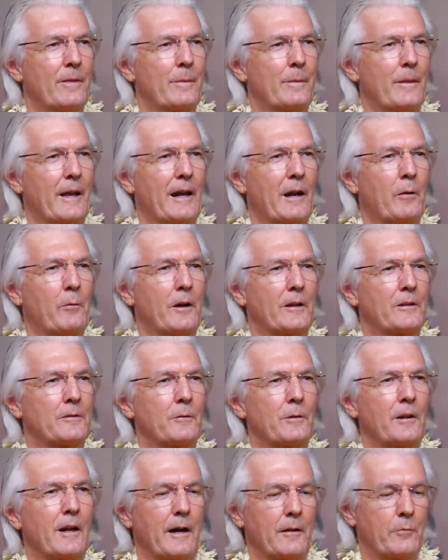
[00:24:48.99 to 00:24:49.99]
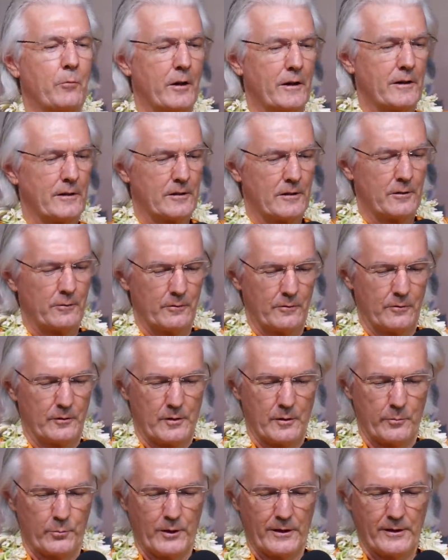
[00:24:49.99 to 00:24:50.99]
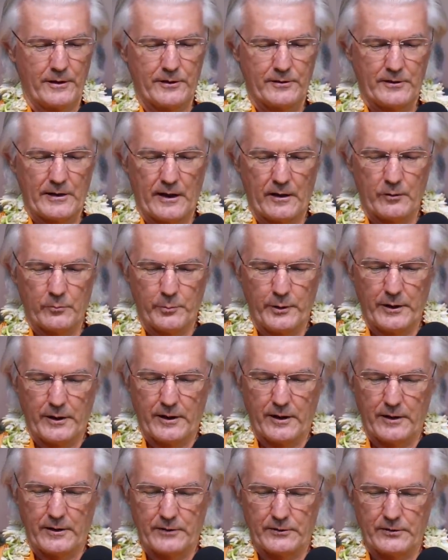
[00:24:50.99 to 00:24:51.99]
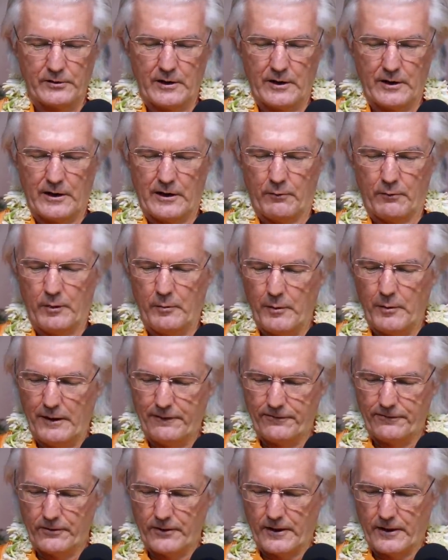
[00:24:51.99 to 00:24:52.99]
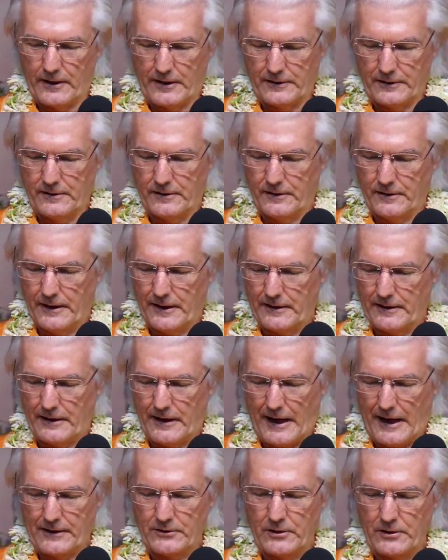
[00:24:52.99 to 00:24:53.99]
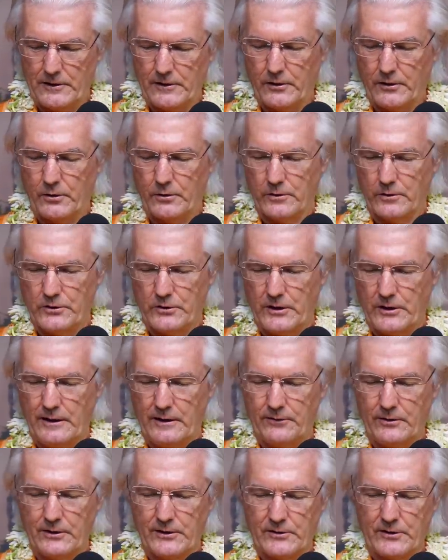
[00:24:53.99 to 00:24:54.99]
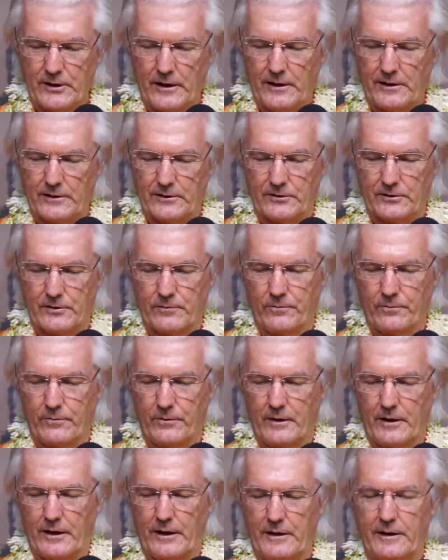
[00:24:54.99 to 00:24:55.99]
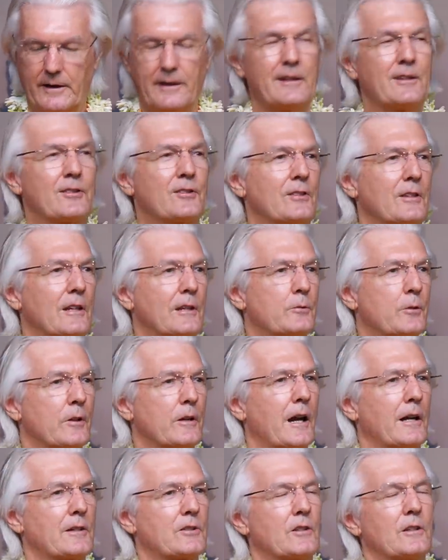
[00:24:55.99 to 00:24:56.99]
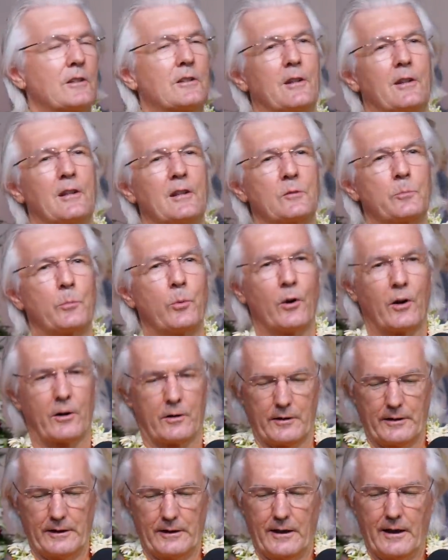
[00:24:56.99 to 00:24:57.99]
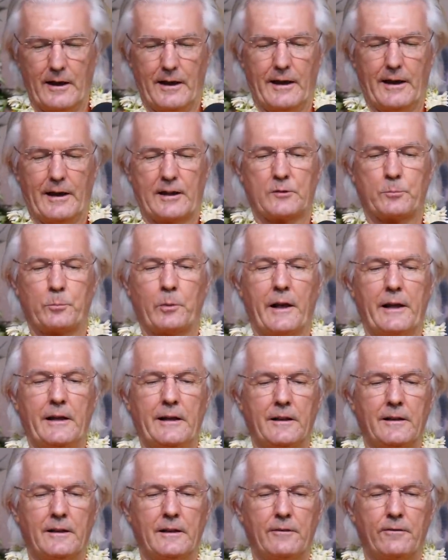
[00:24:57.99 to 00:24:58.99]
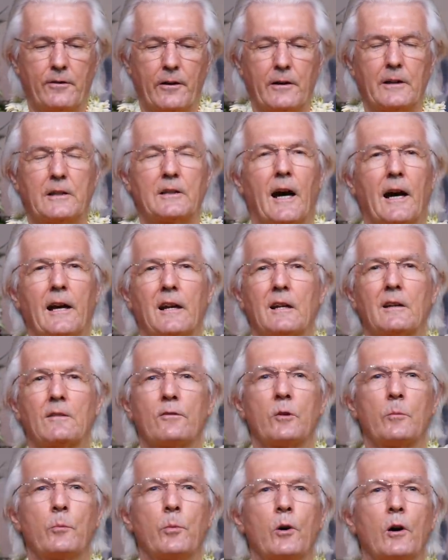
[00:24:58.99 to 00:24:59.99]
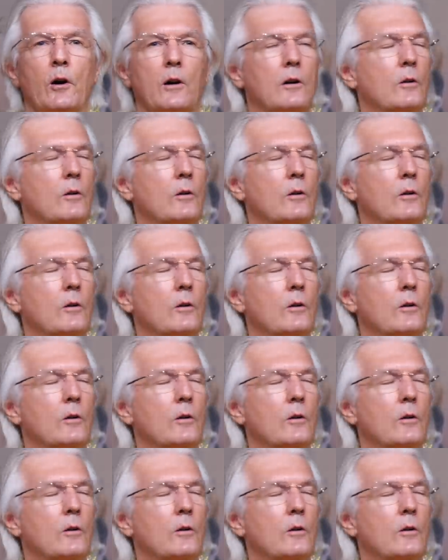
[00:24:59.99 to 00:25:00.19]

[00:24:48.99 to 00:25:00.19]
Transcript: And I, want to, I wanted to, to bring this out because we may forget that actually Guruji even says in his introduction to this book, in explaining the very title of the book,